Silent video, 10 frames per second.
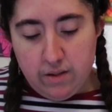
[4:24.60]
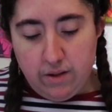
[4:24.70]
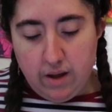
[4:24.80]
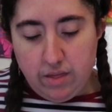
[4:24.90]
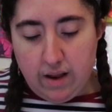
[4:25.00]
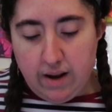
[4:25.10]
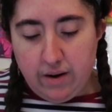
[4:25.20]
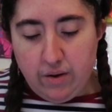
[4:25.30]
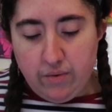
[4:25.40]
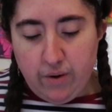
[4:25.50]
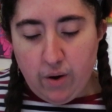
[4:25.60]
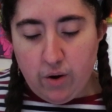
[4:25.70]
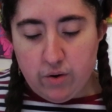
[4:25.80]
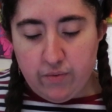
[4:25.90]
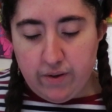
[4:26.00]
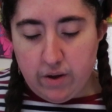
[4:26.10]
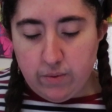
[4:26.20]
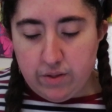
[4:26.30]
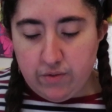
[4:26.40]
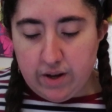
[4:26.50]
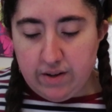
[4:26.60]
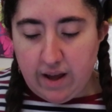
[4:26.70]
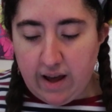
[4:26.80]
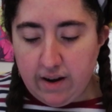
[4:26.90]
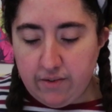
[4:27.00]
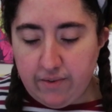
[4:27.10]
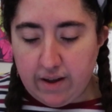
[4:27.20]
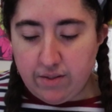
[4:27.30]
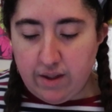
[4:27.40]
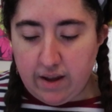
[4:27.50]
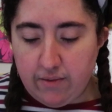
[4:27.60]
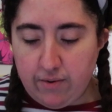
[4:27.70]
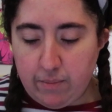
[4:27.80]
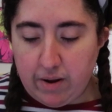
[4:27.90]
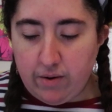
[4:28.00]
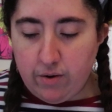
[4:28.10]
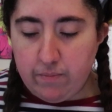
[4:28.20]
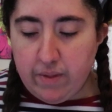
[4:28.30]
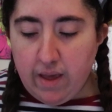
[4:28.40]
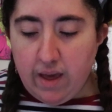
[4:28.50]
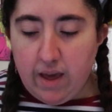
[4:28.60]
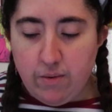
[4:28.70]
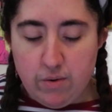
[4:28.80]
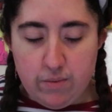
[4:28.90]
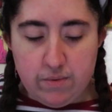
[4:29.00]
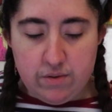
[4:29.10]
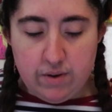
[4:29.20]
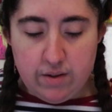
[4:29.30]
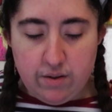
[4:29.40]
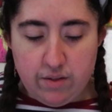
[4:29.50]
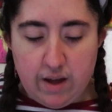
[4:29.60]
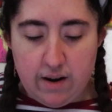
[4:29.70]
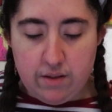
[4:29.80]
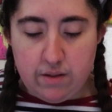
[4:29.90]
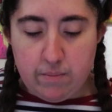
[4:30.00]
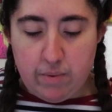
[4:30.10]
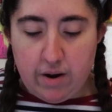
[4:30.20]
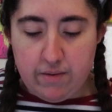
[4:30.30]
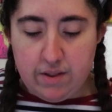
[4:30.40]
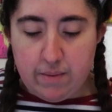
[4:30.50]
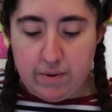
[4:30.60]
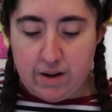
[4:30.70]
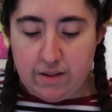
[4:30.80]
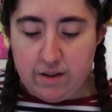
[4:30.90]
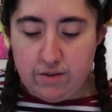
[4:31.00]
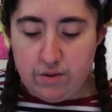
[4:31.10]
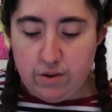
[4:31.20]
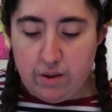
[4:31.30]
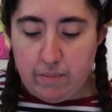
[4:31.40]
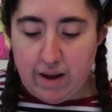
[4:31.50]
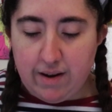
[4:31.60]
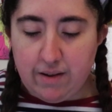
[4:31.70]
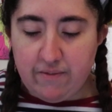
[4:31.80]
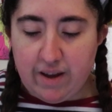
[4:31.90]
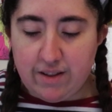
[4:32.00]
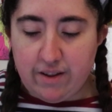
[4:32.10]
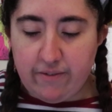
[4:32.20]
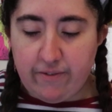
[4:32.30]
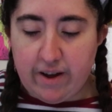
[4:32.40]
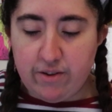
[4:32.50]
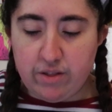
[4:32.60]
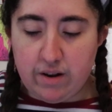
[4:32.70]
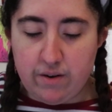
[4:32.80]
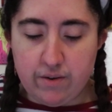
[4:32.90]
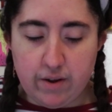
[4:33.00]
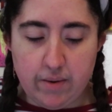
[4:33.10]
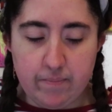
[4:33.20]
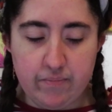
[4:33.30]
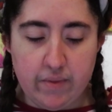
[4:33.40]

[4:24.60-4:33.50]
There is a little hole filled with strange artifacts taken from my home, and we will retrieve those items and bury them in addition to the mining vein they found, said Loki.